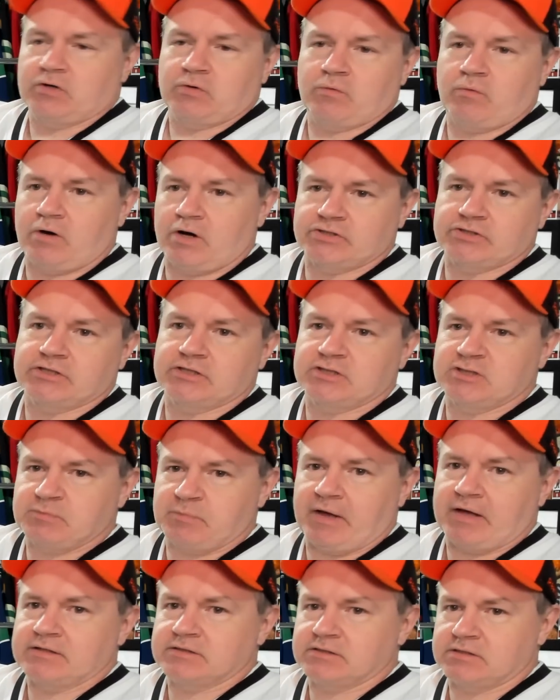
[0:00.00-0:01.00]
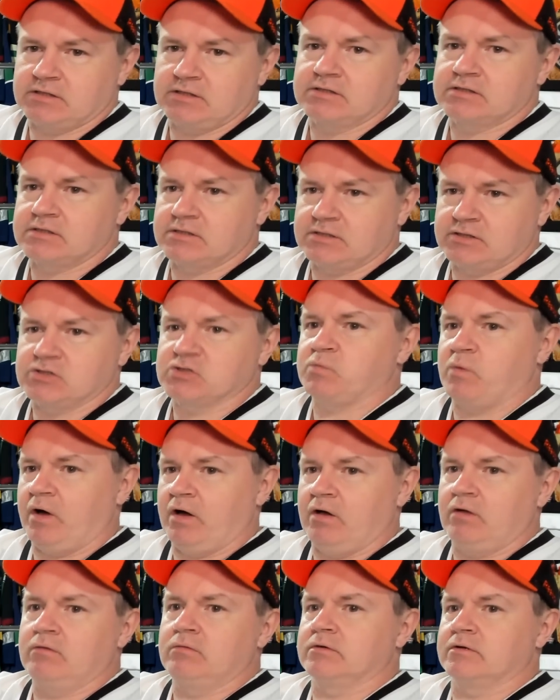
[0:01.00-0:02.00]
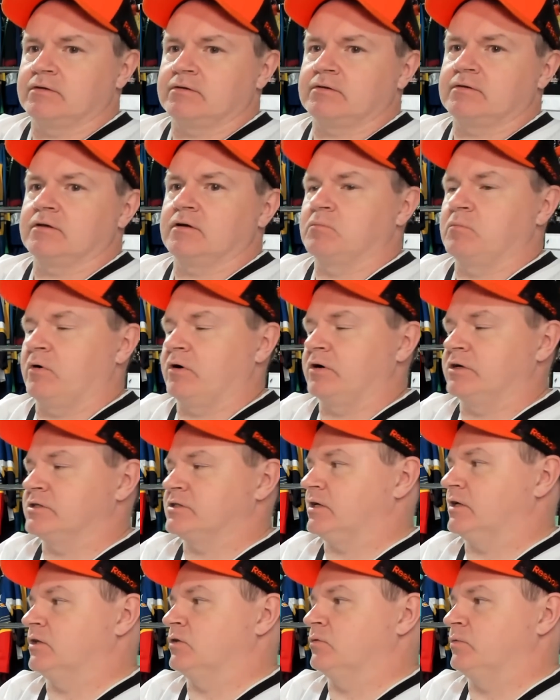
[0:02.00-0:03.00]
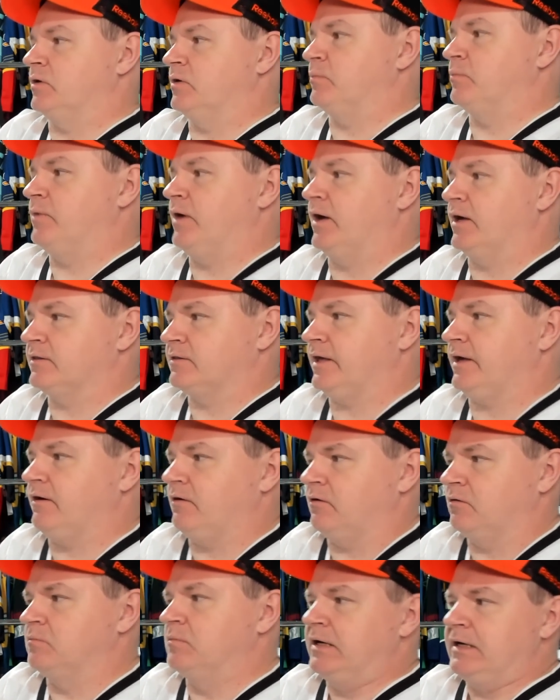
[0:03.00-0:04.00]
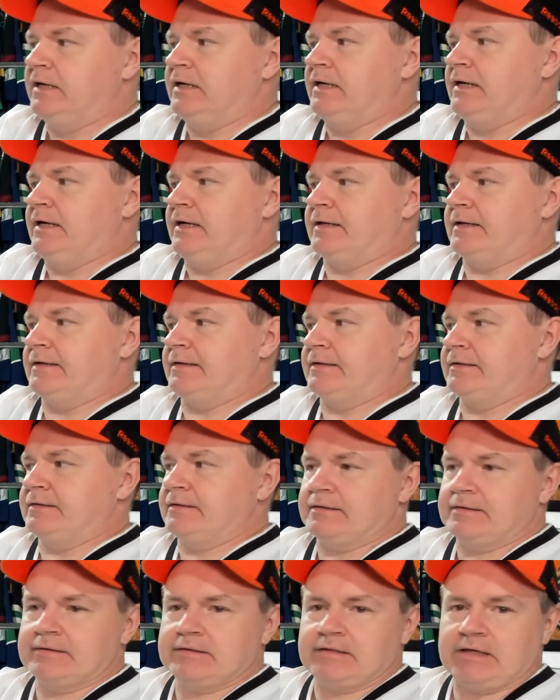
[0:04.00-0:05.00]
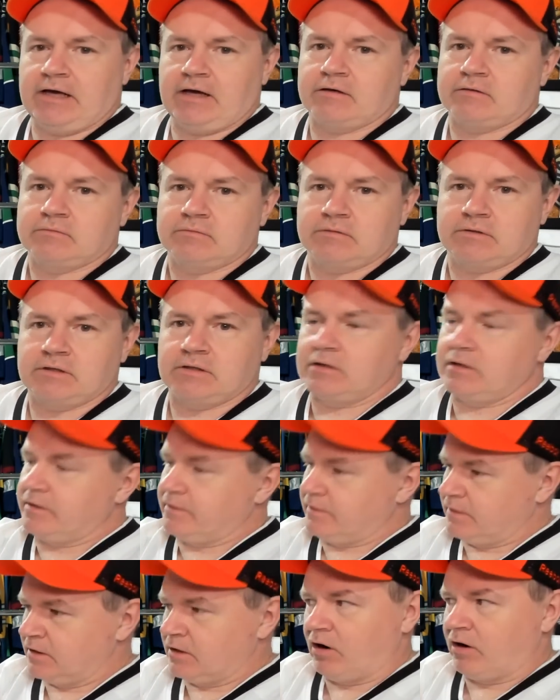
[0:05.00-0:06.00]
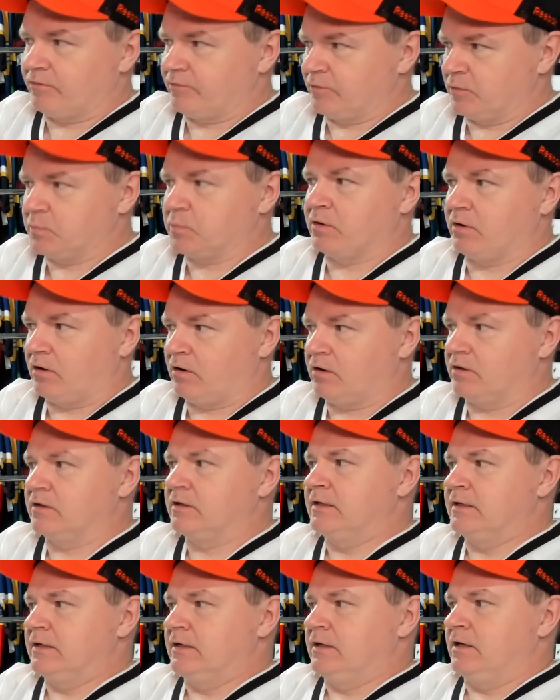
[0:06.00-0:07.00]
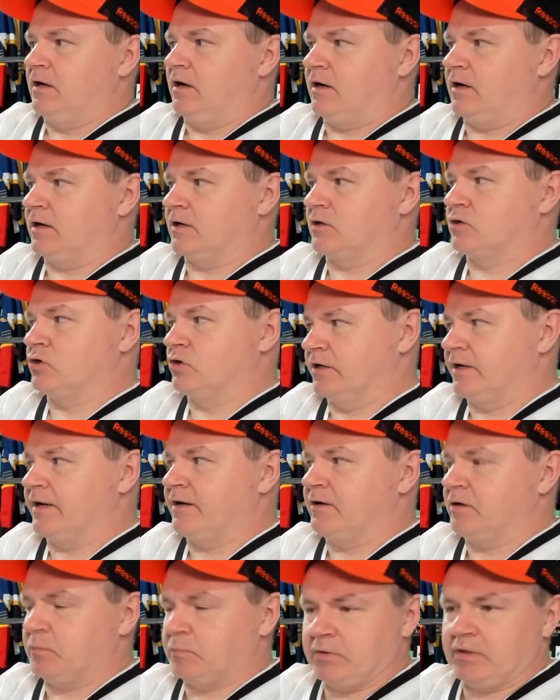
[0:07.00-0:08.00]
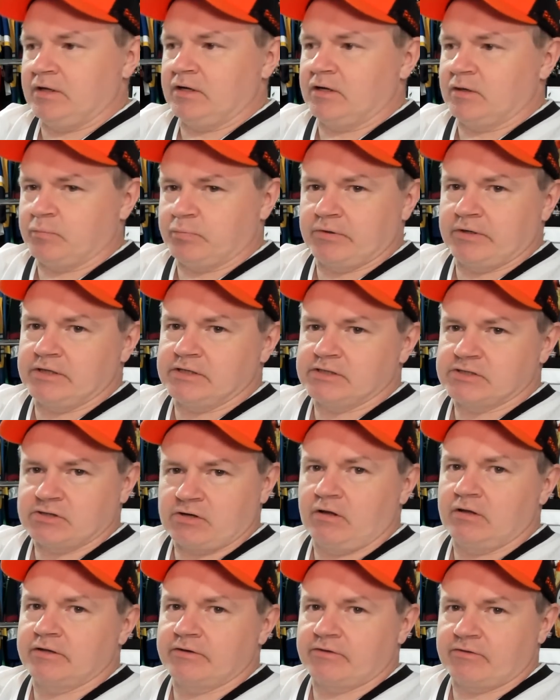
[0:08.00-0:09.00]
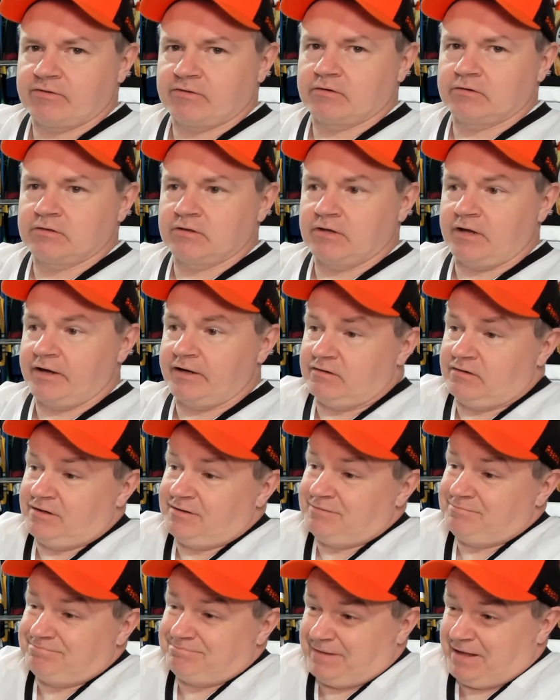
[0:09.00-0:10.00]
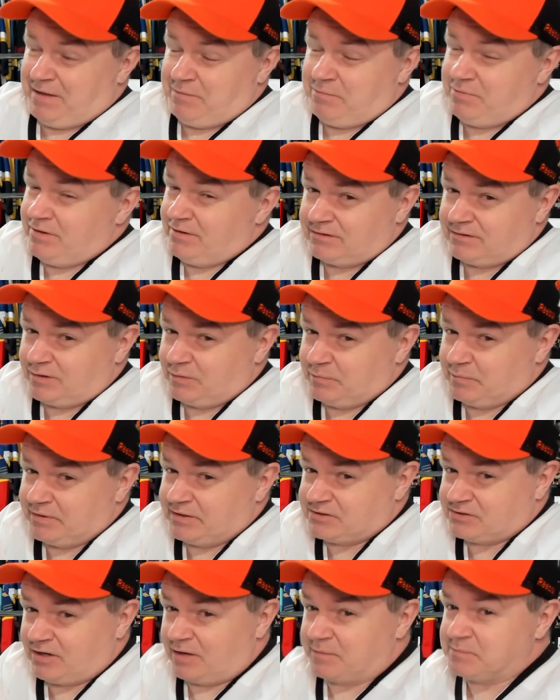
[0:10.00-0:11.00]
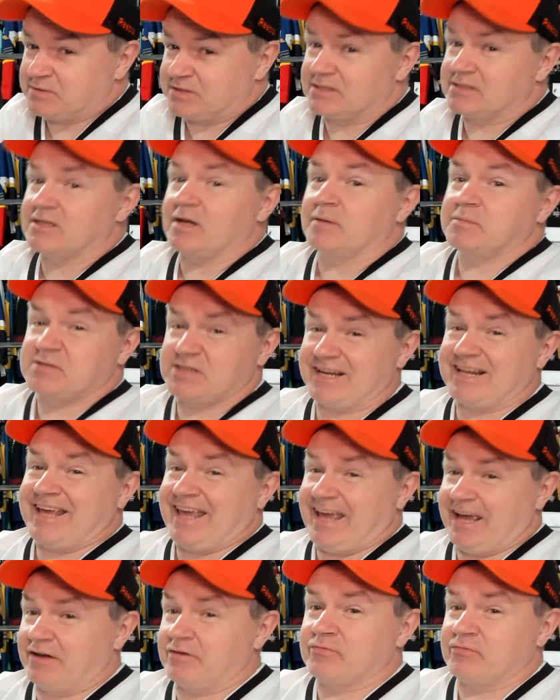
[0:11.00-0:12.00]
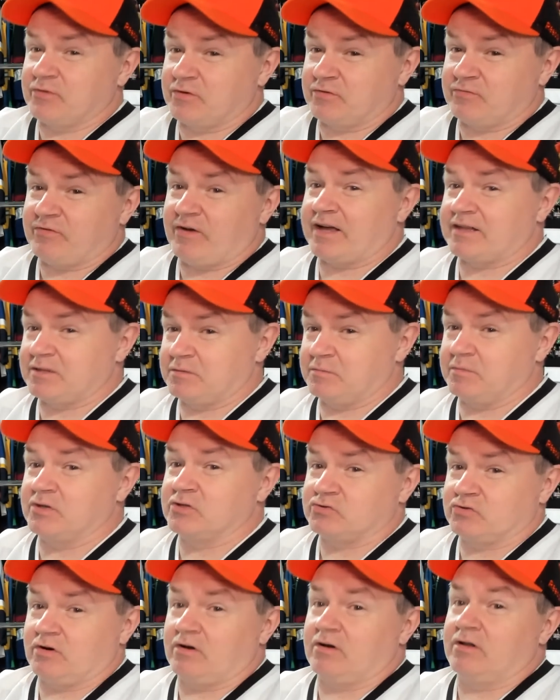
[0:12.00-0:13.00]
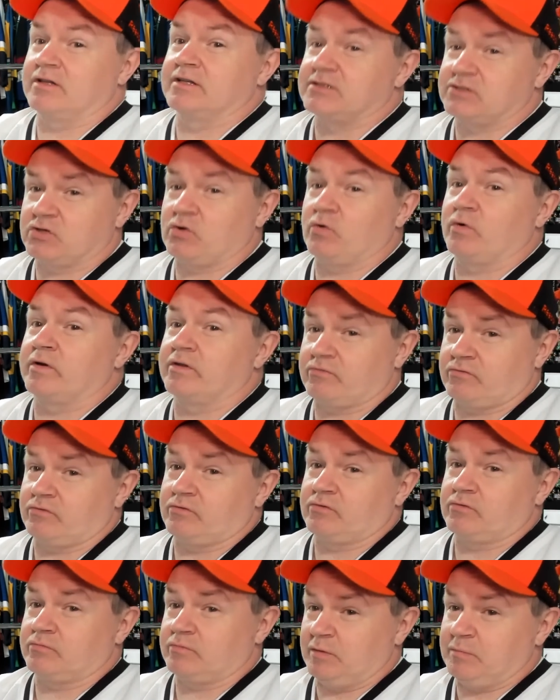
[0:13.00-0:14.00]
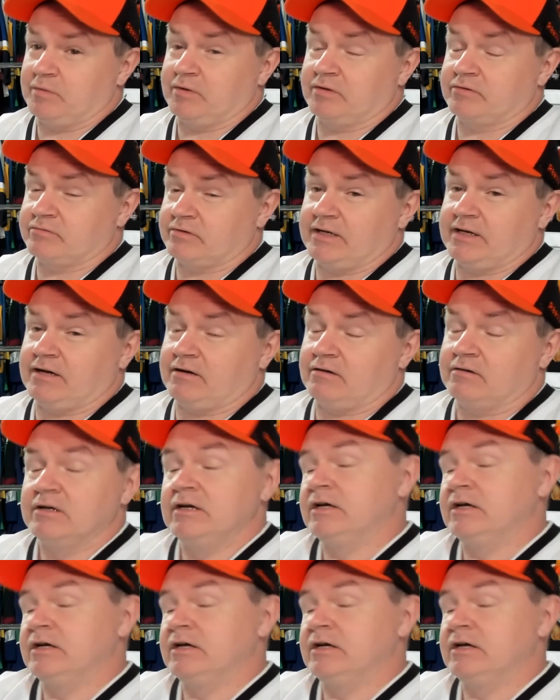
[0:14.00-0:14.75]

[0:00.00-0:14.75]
to watch this past season as well with uh, Marty St. Louis at the helm, and uh, yeah, uh, I think Harvey Pinard uh, could end up being a pretty solid third liner and maybe a little bit of top six upside again for the fact that Montreal is going through the rebuild right now.